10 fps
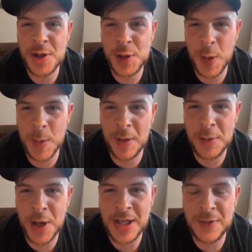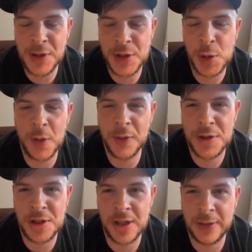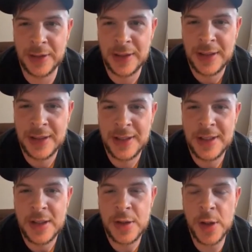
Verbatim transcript: story, but I'll try and give you the short version. Yeah, that's